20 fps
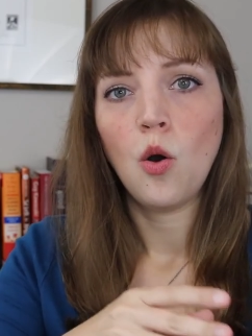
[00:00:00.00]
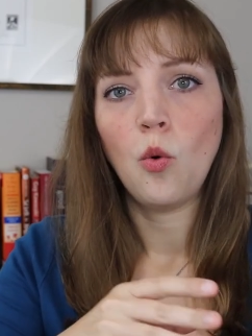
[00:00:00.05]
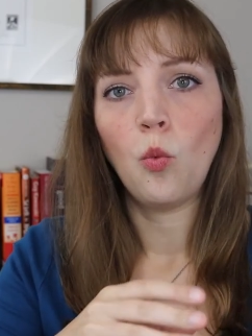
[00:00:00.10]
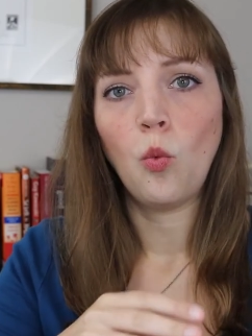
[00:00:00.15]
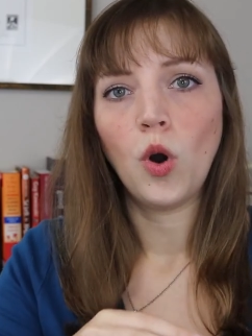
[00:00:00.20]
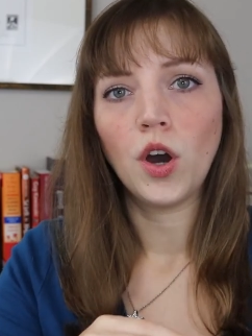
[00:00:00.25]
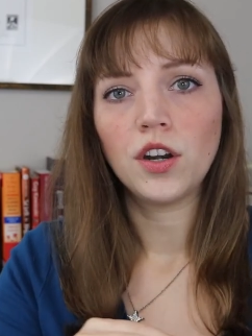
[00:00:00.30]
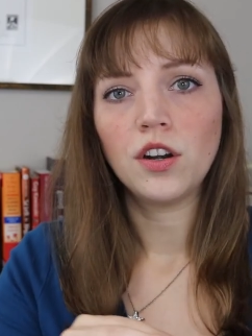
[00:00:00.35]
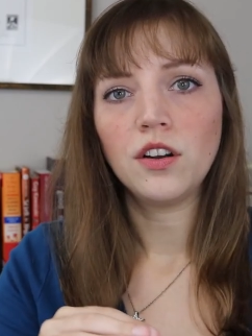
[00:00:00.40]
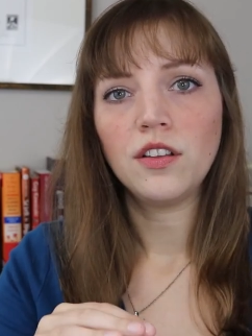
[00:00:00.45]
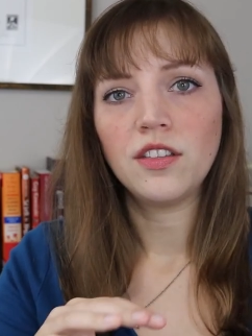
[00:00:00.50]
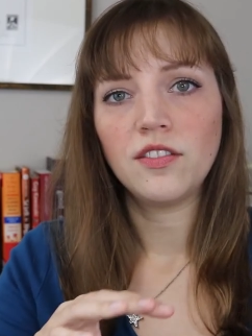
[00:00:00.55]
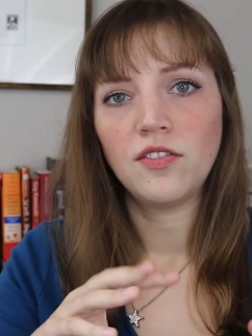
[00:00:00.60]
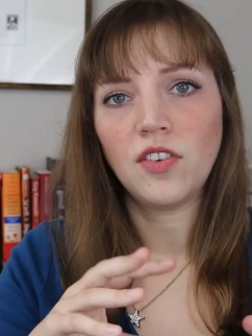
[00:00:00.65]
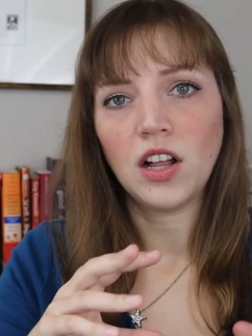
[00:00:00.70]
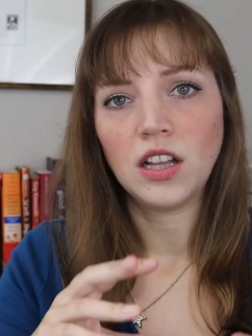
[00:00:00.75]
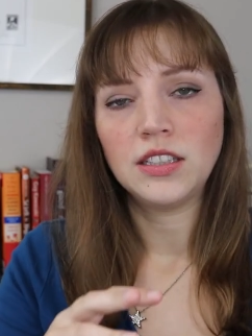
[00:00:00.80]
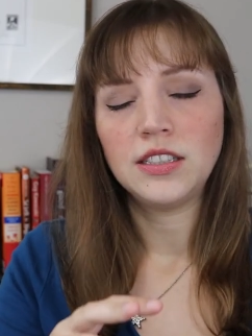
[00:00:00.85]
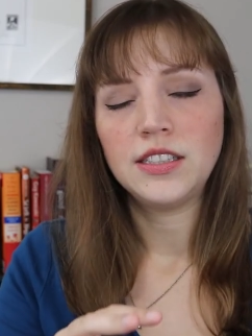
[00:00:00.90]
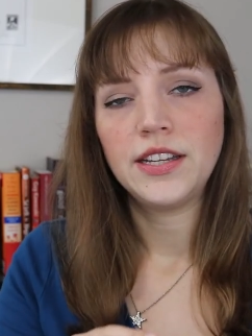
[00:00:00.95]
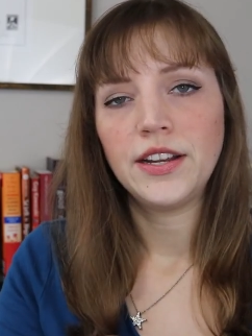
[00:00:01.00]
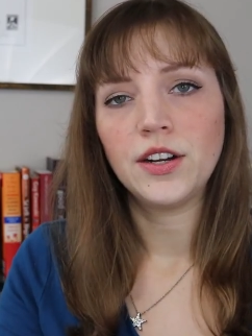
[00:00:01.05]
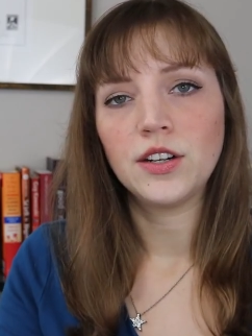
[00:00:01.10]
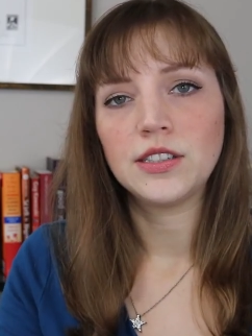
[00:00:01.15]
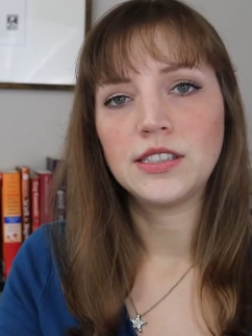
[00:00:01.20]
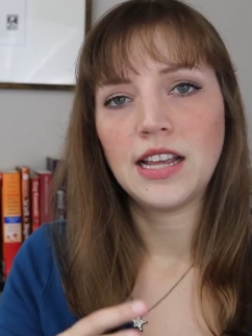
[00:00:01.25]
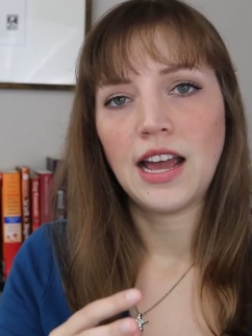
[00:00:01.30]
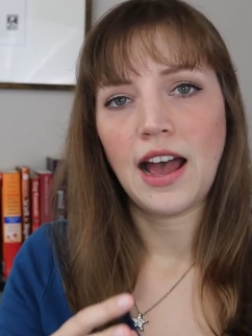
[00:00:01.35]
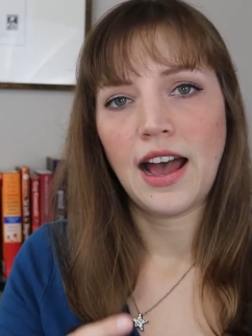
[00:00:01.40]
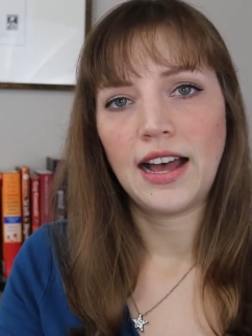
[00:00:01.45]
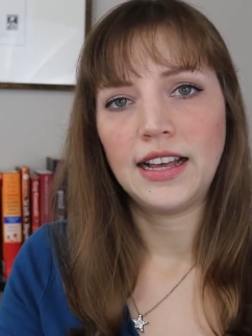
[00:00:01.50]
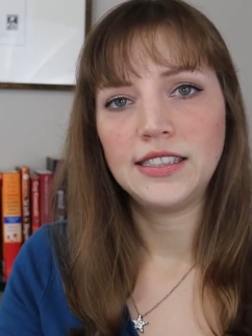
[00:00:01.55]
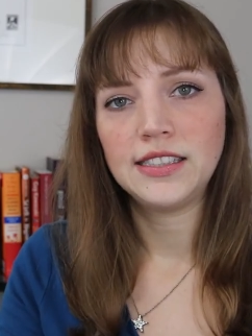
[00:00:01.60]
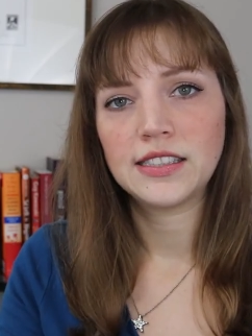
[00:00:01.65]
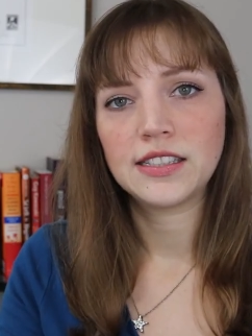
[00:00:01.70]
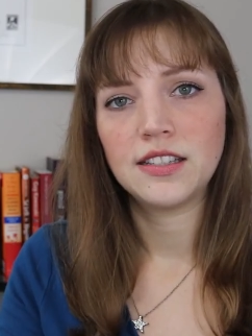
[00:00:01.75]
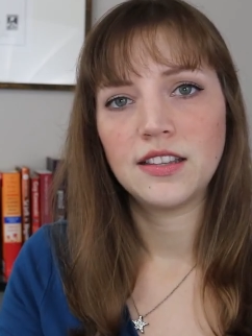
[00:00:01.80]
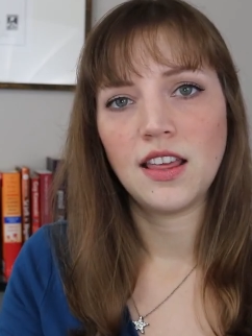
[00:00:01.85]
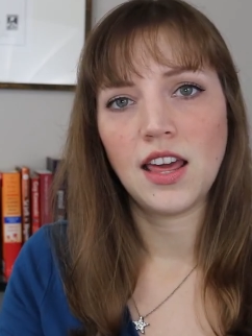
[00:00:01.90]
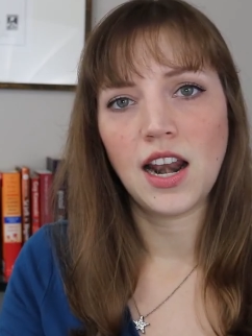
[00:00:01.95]
what are the volunteer
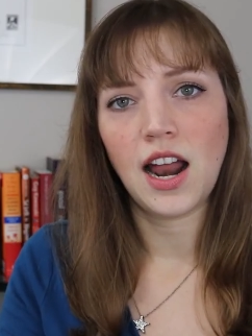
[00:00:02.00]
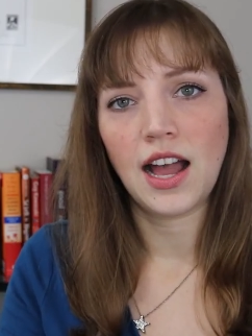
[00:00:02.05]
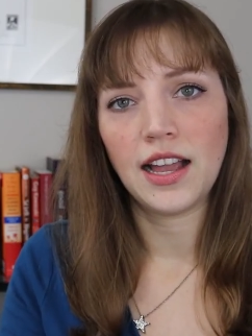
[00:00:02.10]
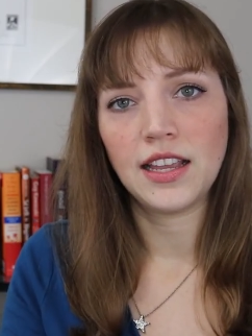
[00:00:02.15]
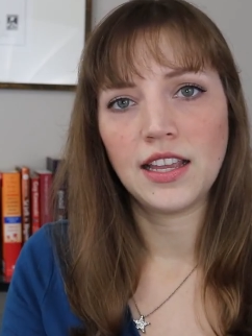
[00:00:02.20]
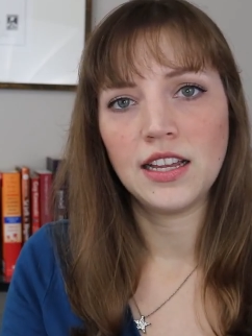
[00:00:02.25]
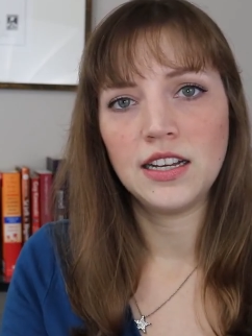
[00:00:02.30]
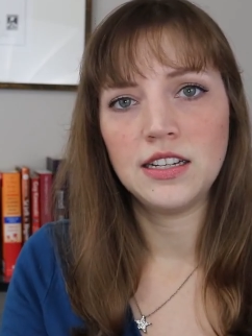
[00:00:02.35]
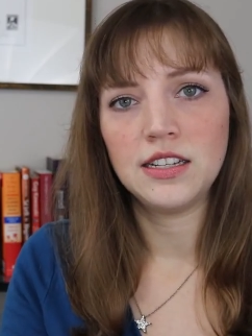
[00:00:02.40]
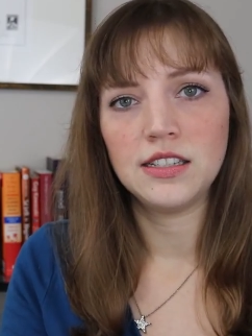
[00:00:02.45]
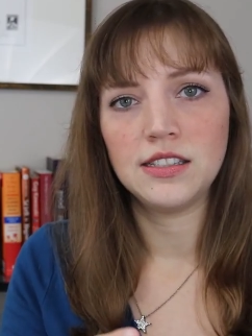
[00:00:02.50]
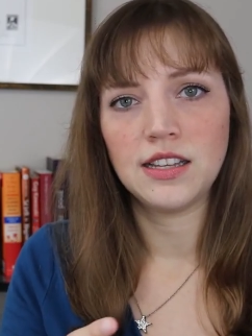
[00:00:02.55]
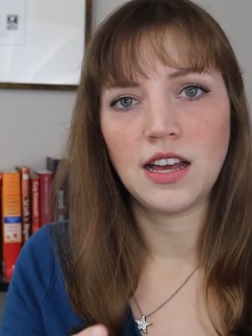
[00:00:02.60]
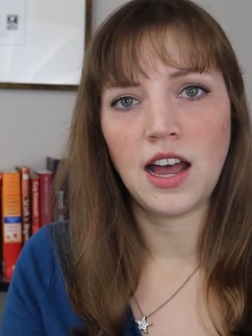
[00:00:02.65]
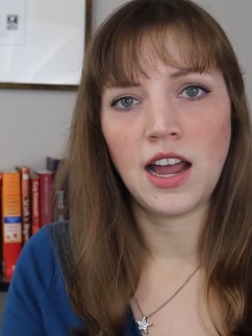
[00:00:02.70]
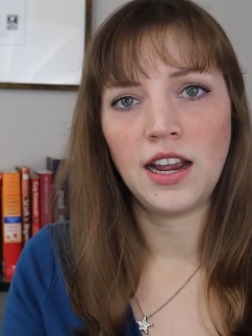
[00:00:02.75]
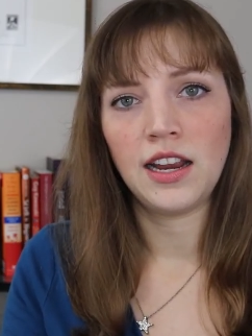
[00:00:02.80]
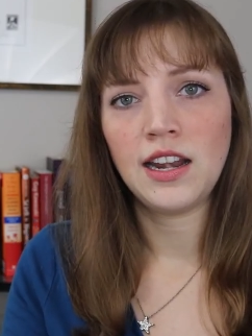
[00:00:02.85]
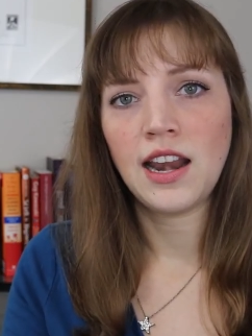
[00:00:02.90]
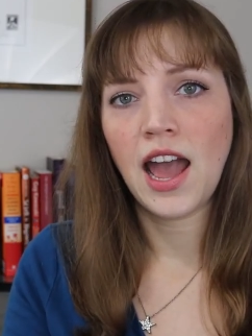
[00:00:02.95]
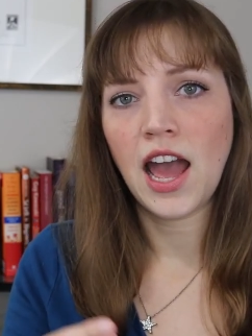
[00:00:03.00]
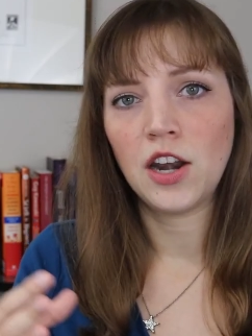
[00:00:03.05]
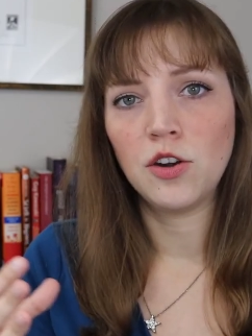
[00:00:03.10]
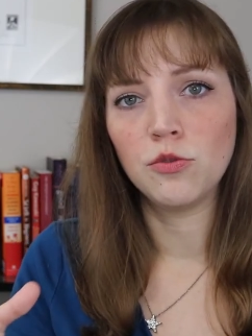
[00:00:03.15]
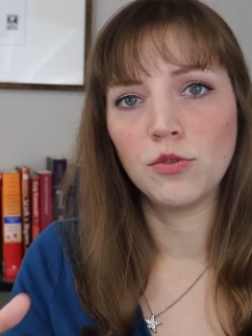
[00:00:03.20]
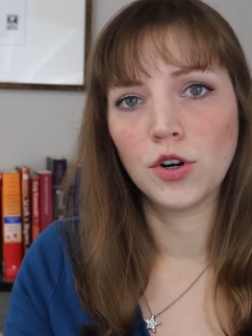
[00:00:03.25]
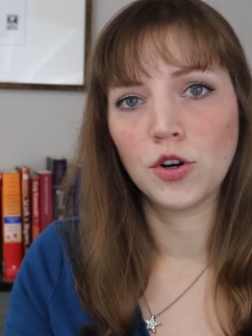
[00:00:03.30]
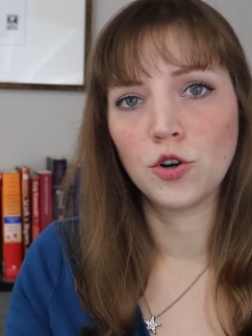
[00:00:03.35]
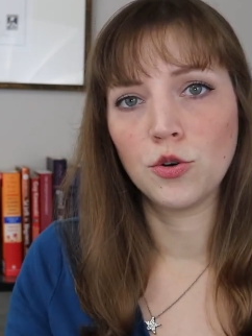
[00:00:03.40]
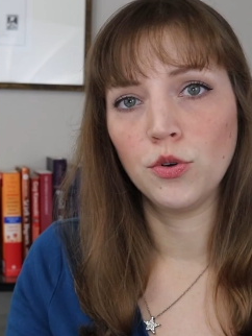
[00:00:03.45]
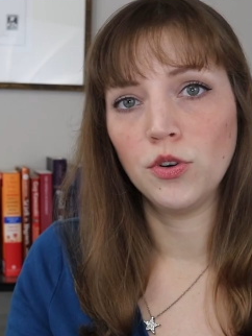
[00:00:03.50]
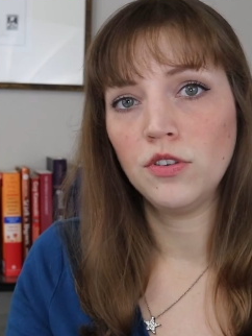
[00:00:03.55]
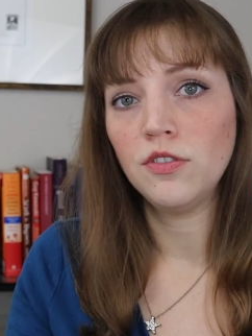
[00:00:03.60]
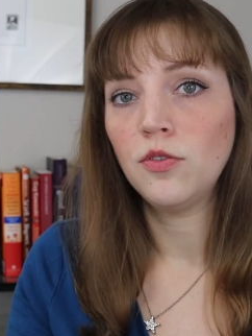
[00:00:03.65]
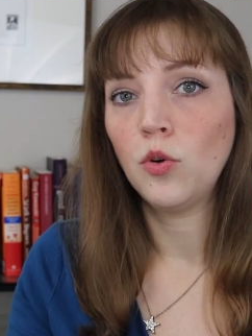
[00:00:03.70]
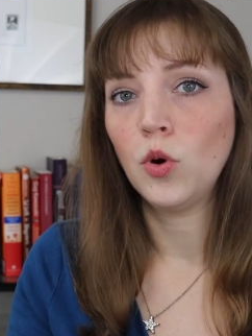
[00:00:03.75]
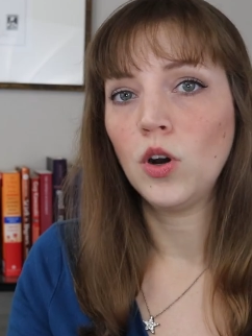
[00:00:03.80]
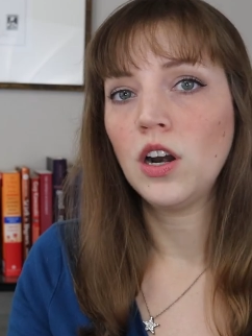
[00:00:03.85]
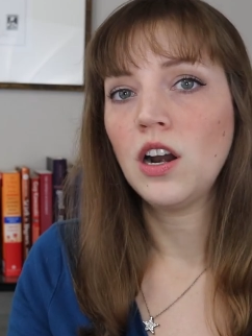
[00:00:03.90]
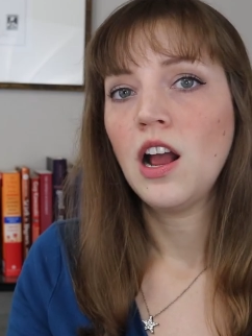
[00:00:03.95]
tasks that I can design and recruit
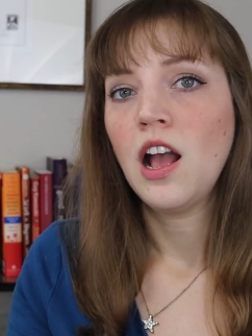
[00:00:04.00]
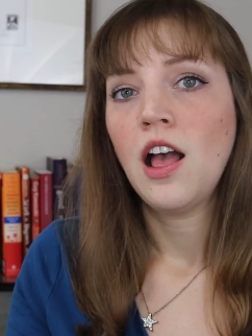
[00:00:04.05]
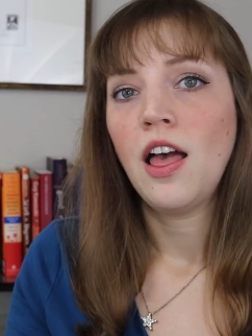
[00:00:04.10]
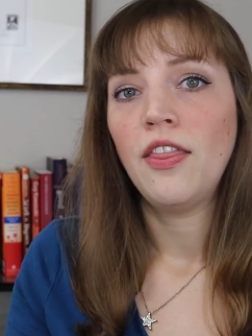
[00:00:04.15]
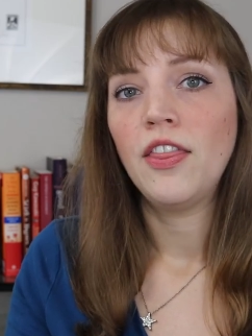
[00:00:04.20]
for